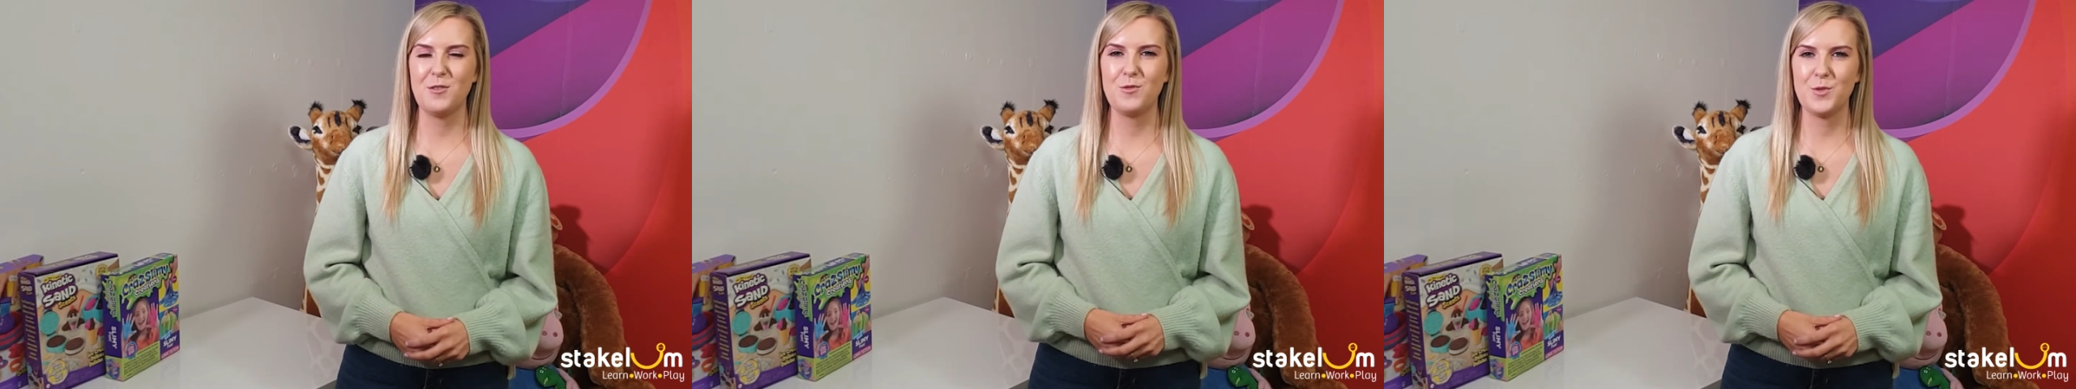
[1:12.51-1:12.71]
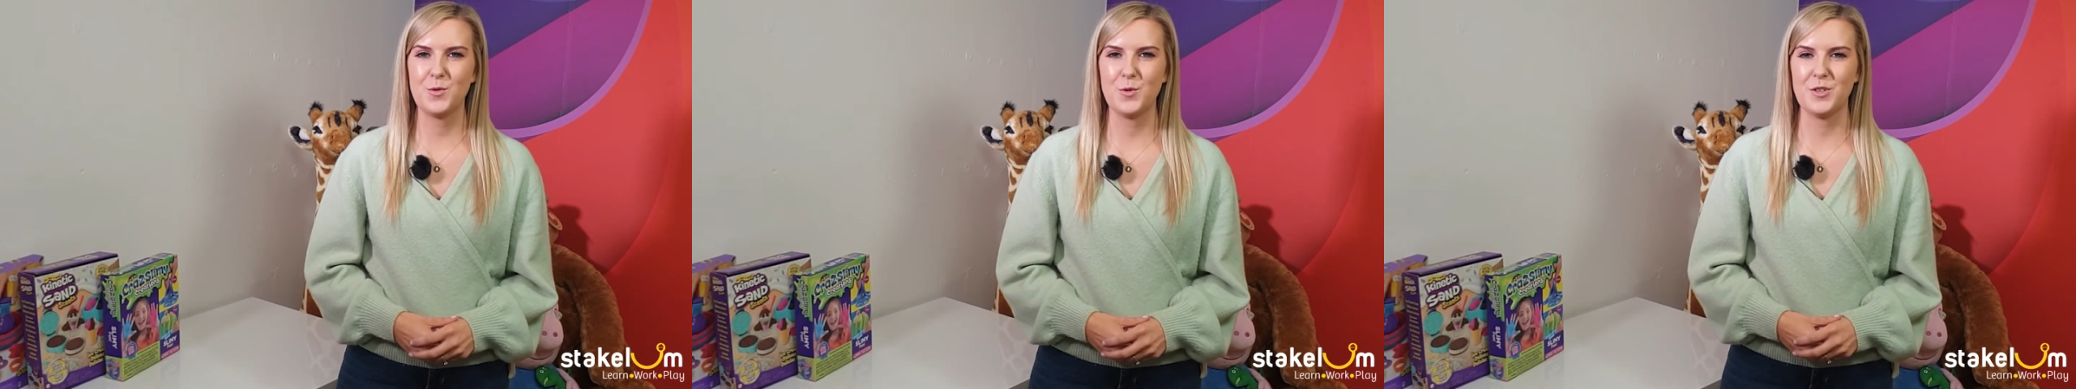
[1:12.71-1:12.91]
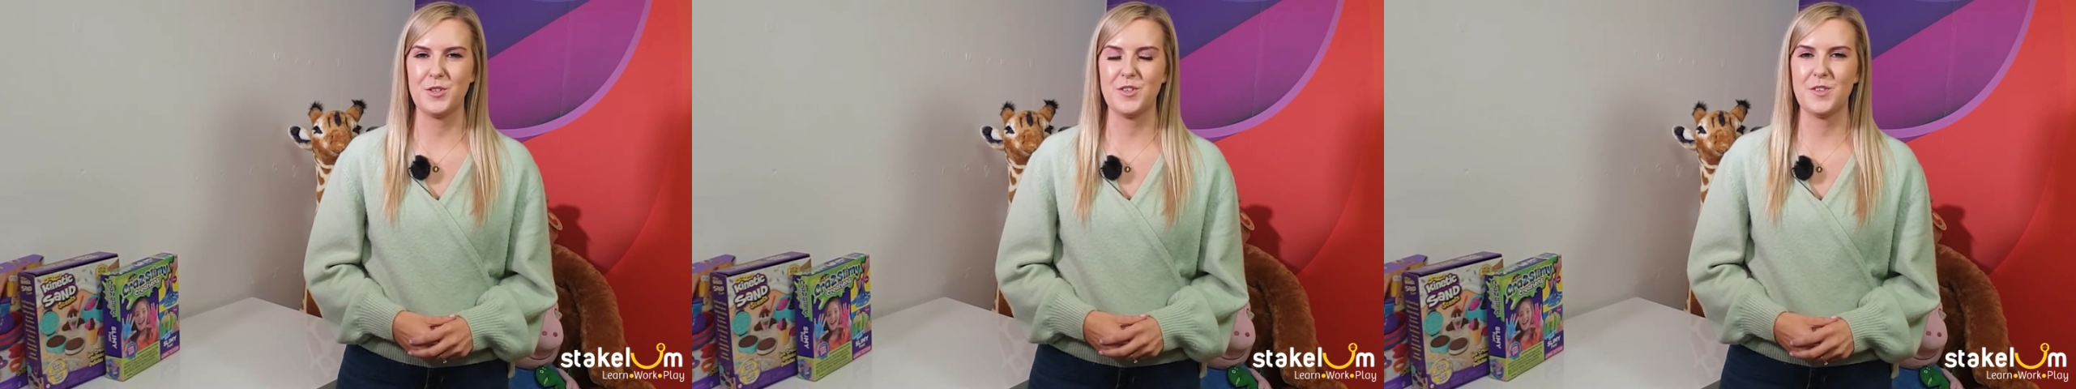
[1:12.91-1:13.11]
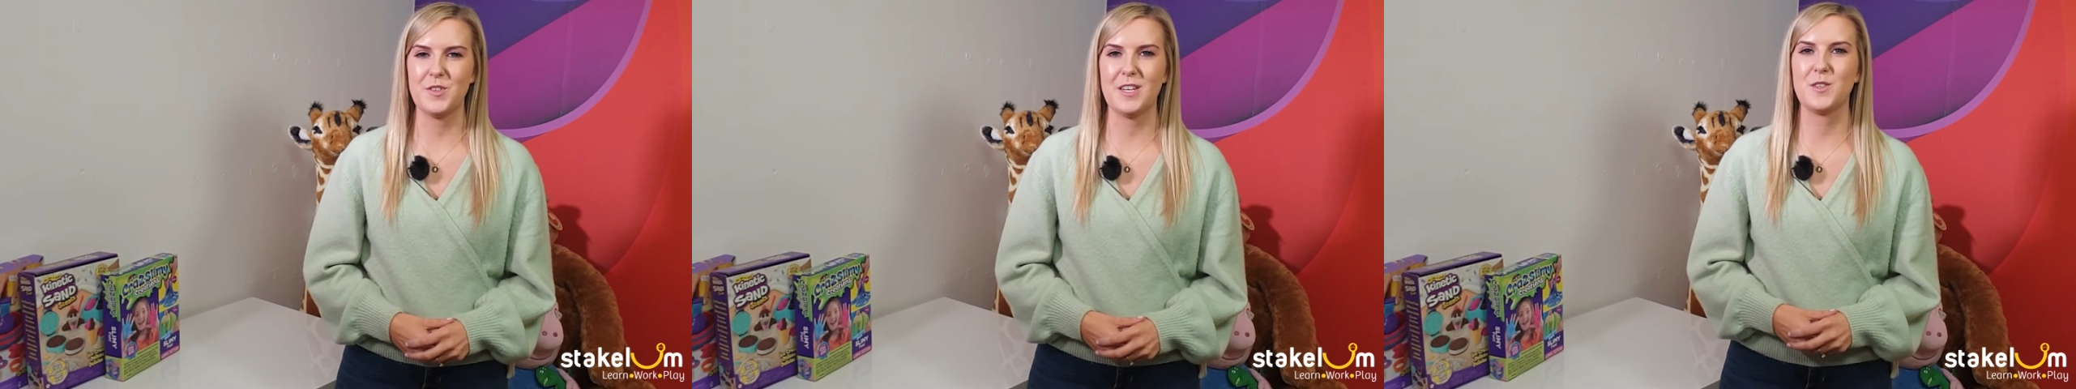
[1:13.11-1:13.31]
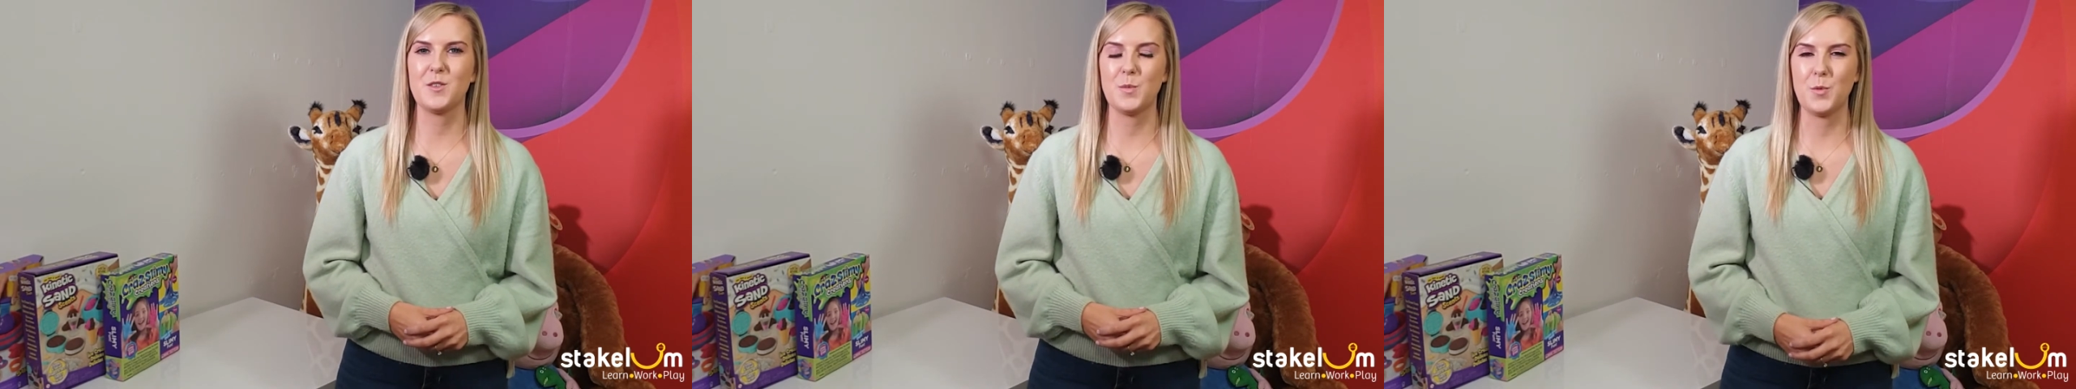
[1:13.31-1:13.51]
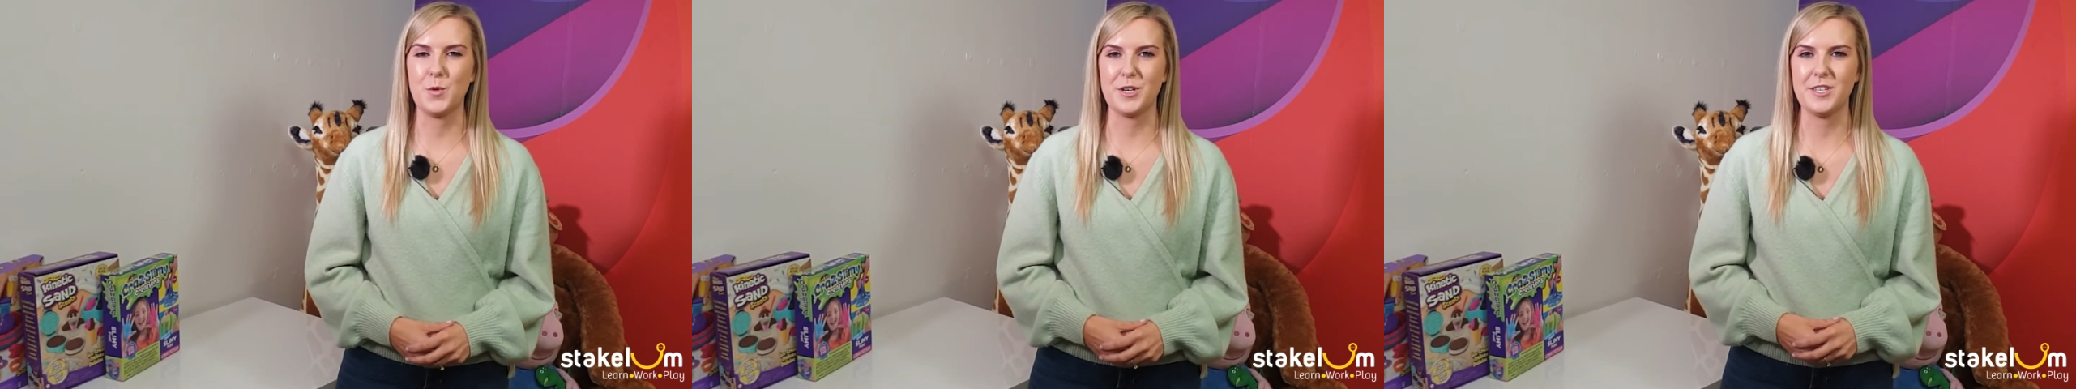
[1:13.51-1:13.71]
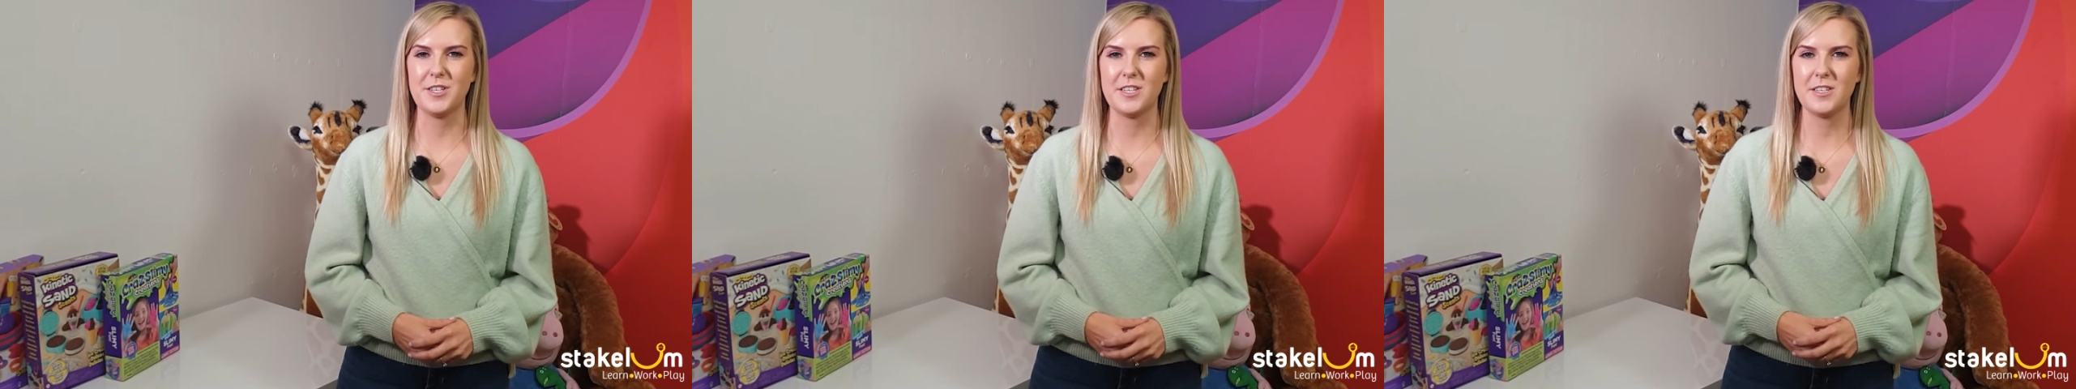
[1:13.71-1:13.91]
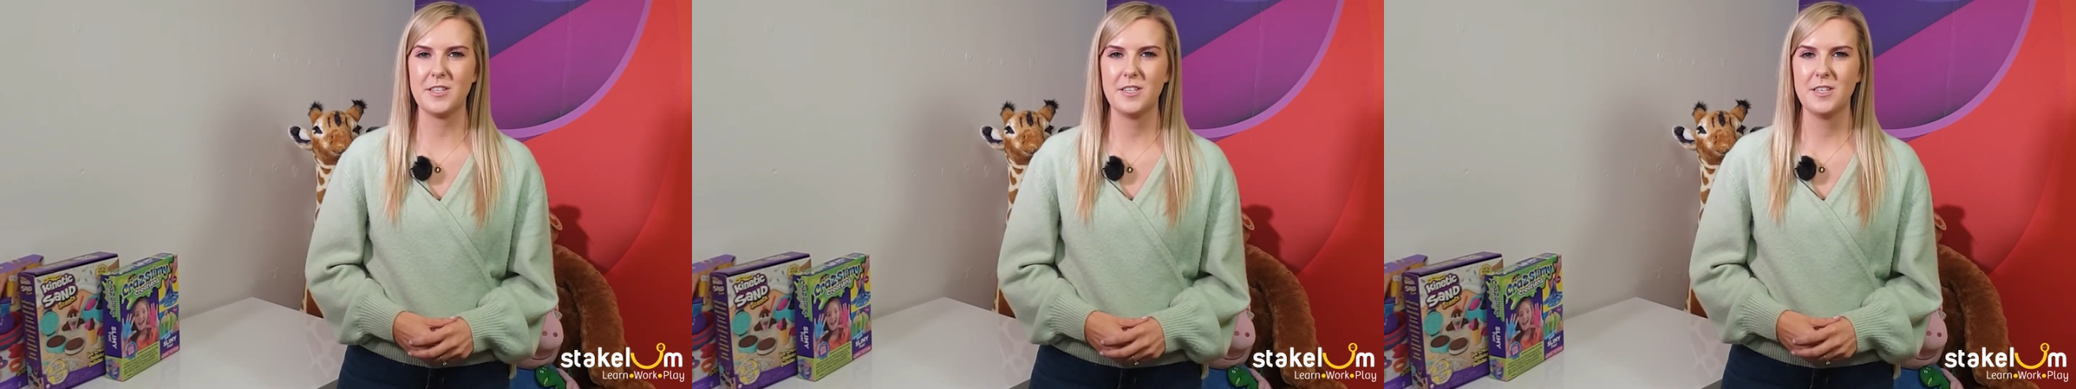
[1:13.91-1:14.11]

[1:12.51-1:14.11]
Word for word: resources that support it.